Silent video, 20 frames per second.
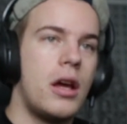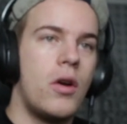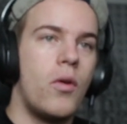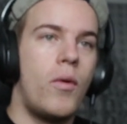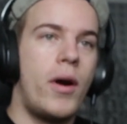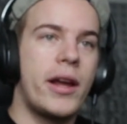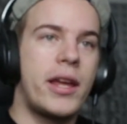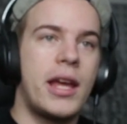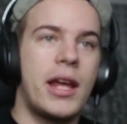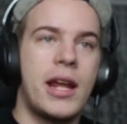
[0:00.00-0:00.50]

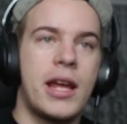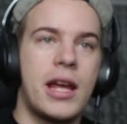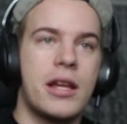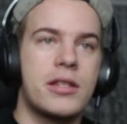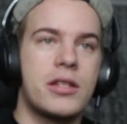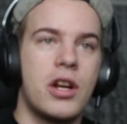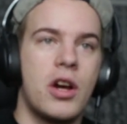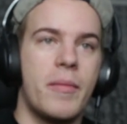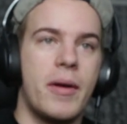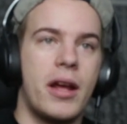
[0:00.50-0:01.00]
Why can't I get
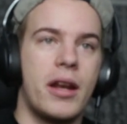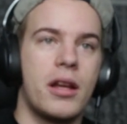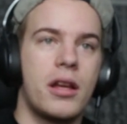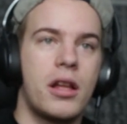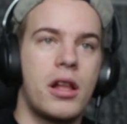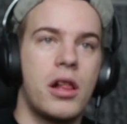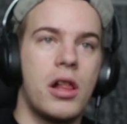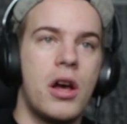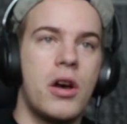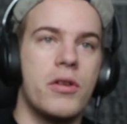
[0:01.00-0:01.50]
snowman?
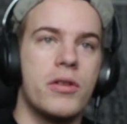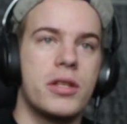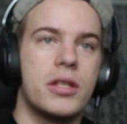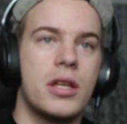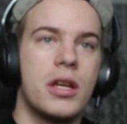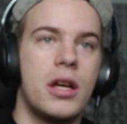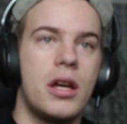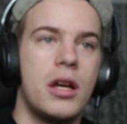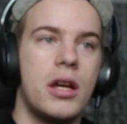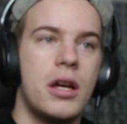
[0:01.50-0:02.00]
Clothes.
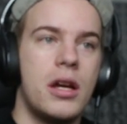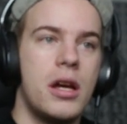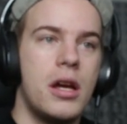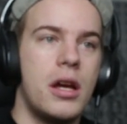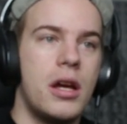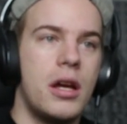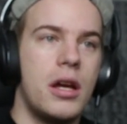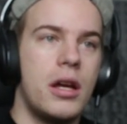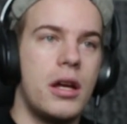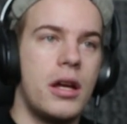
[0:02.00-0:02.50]

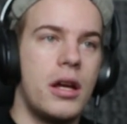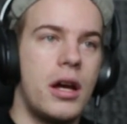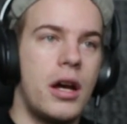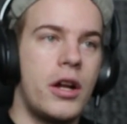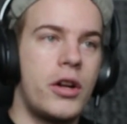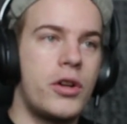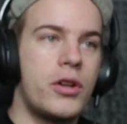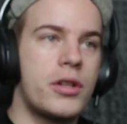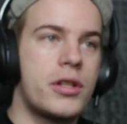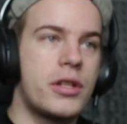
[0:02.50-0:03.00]

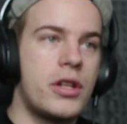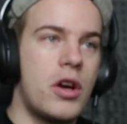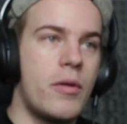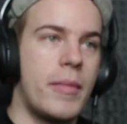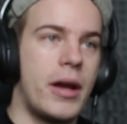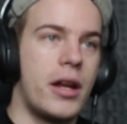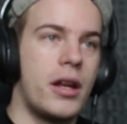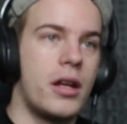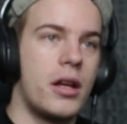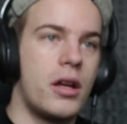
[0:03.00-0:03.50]
Under
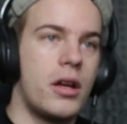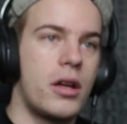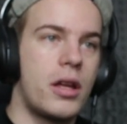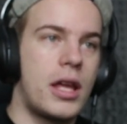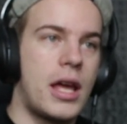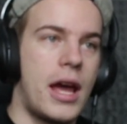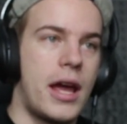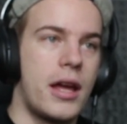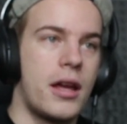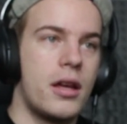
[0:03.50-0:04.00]
snowman.
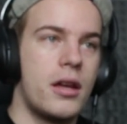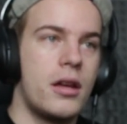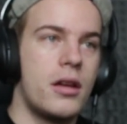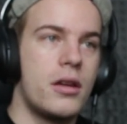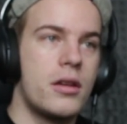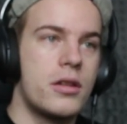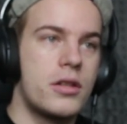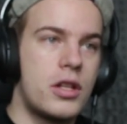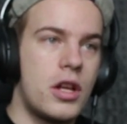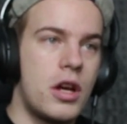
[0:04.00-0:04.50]
Okay.
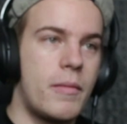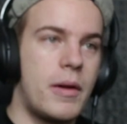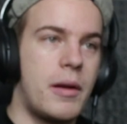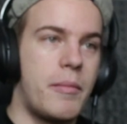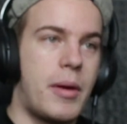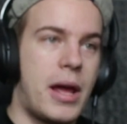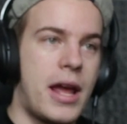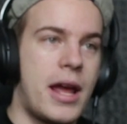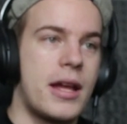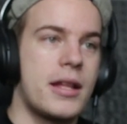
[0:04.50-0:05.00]
Snowman
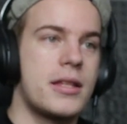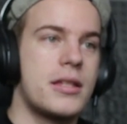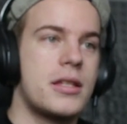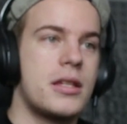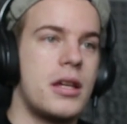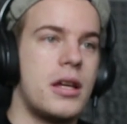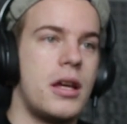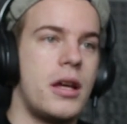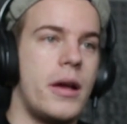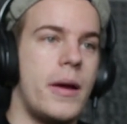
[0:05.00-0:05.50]
pants.
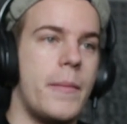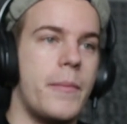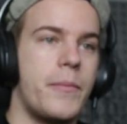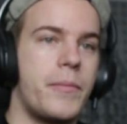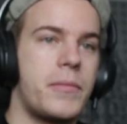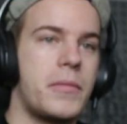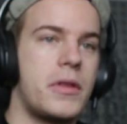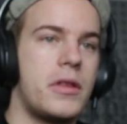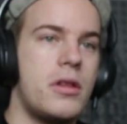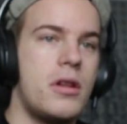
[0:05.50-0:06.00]

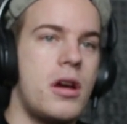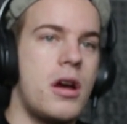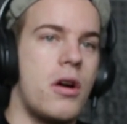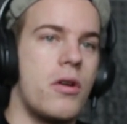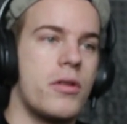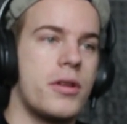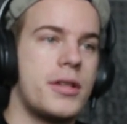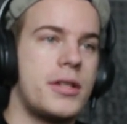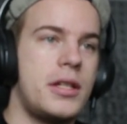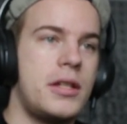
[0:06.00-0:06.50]
No.
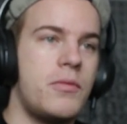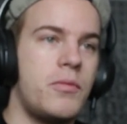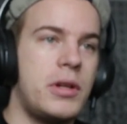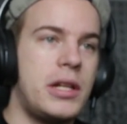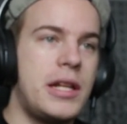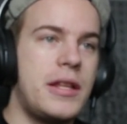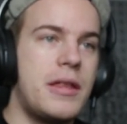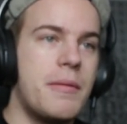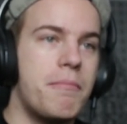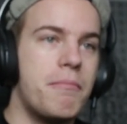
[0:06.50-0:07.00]
See, we
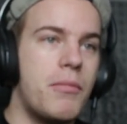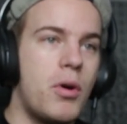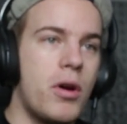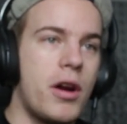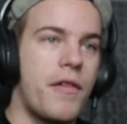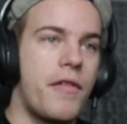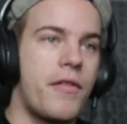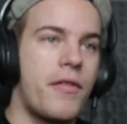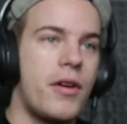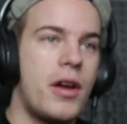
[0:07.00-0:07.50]
need the
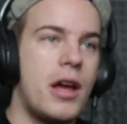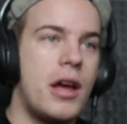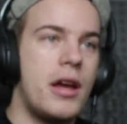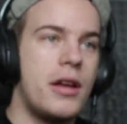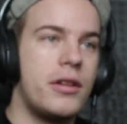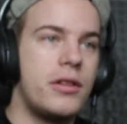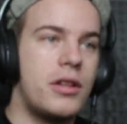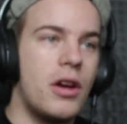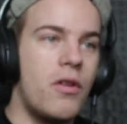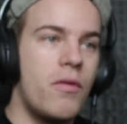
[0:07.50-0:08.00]
morph,
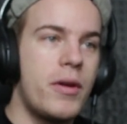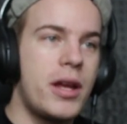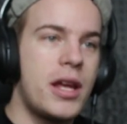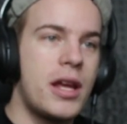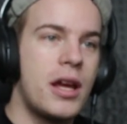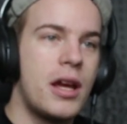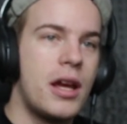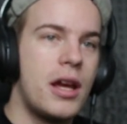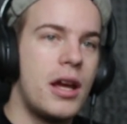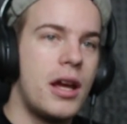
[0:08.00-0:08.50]
don't we?
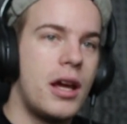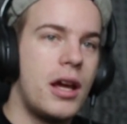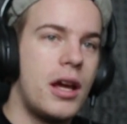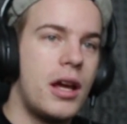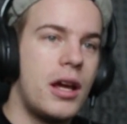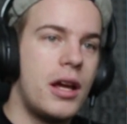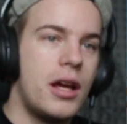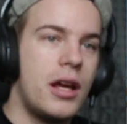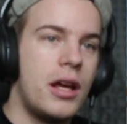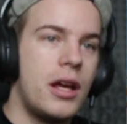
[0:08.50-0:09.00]

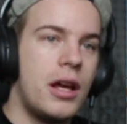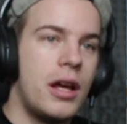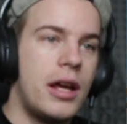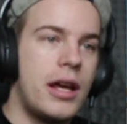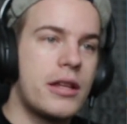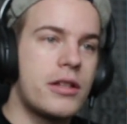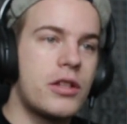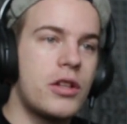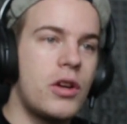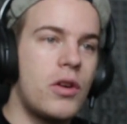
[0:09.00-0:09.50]

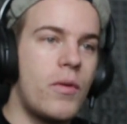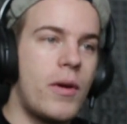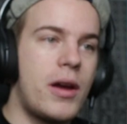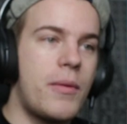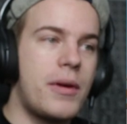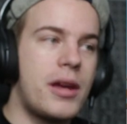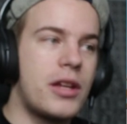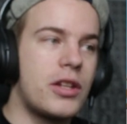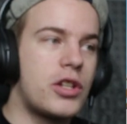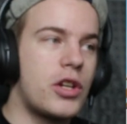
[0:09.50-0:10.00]
Isn't there a way
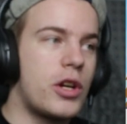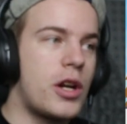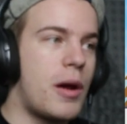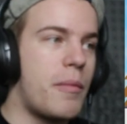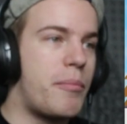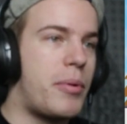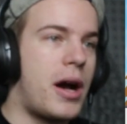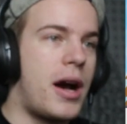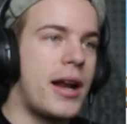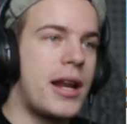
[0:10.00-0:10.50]
we can turn our
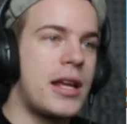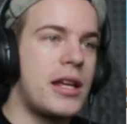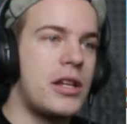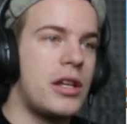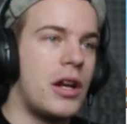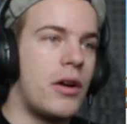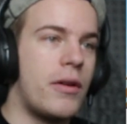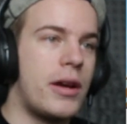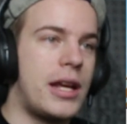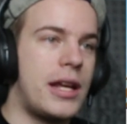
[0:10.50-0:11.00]
body? You
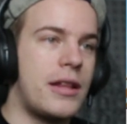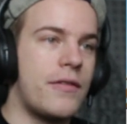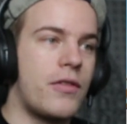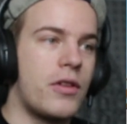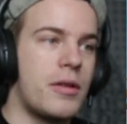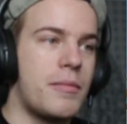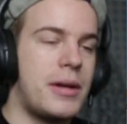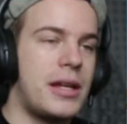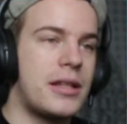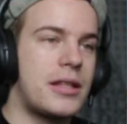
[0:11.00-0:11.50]
know, in, for
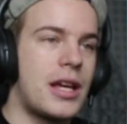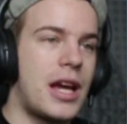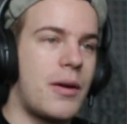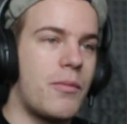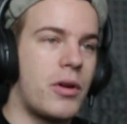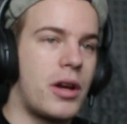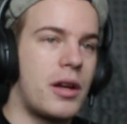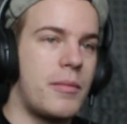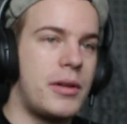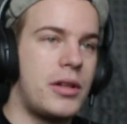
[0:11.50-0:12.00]
the meantime,
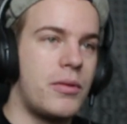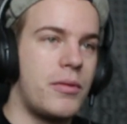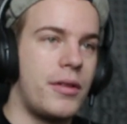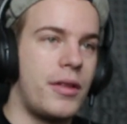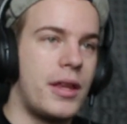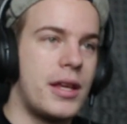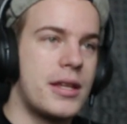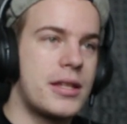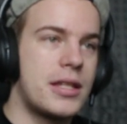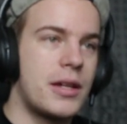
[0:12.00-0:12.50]
we're going to be doing
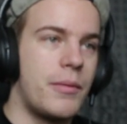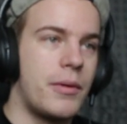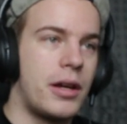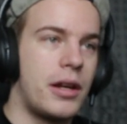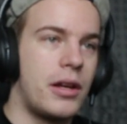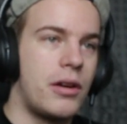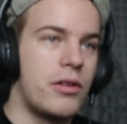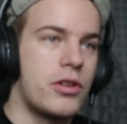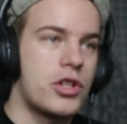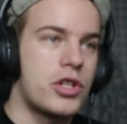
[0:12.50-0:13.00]
this, and we're going
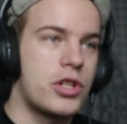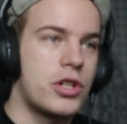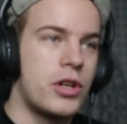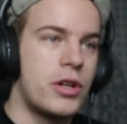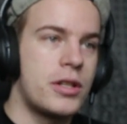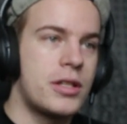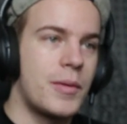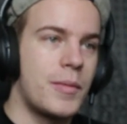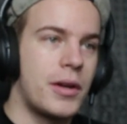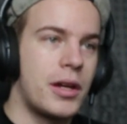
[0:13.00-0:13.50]
to go to
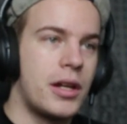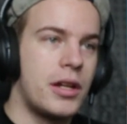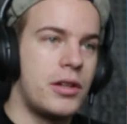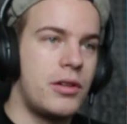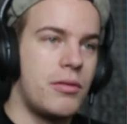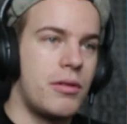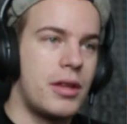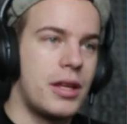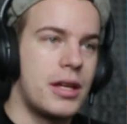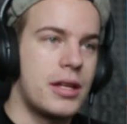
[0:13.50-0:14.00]
shirts, and we're going to
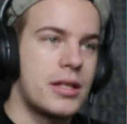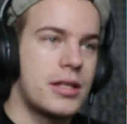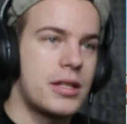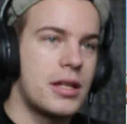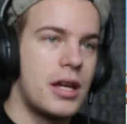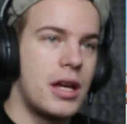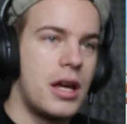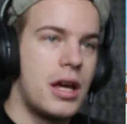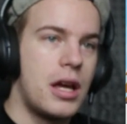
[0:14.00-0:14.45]
do this.